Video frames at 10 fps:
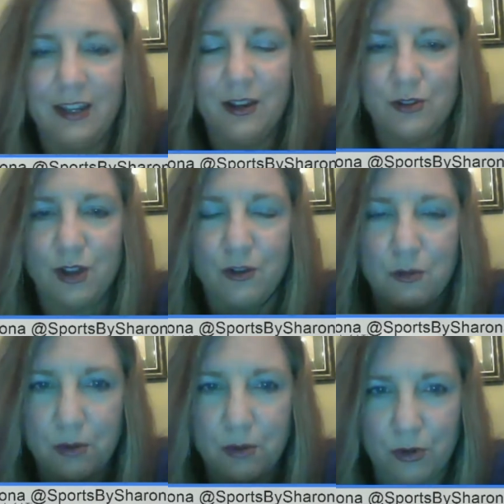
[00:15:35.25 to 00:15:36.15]
Trying to
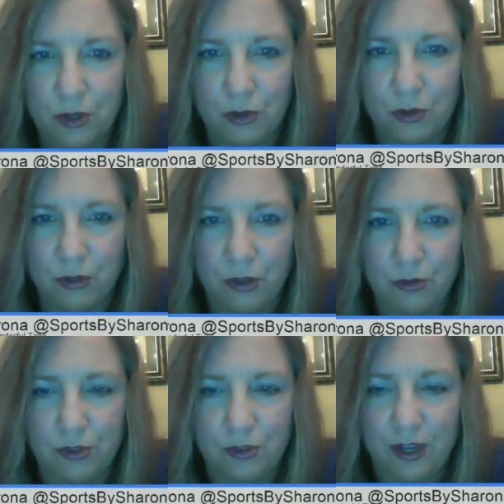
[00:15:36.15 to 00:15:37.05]
remember who
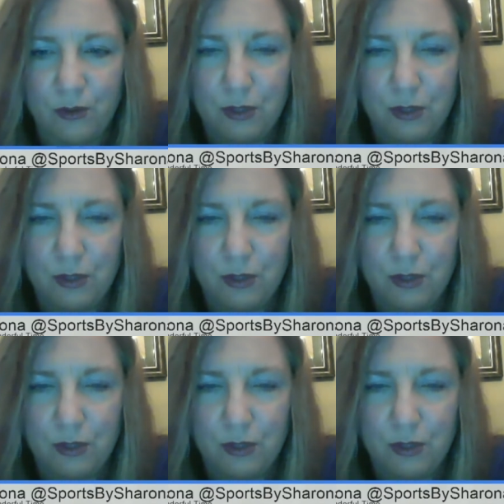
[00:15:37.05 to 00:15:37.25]
said it would be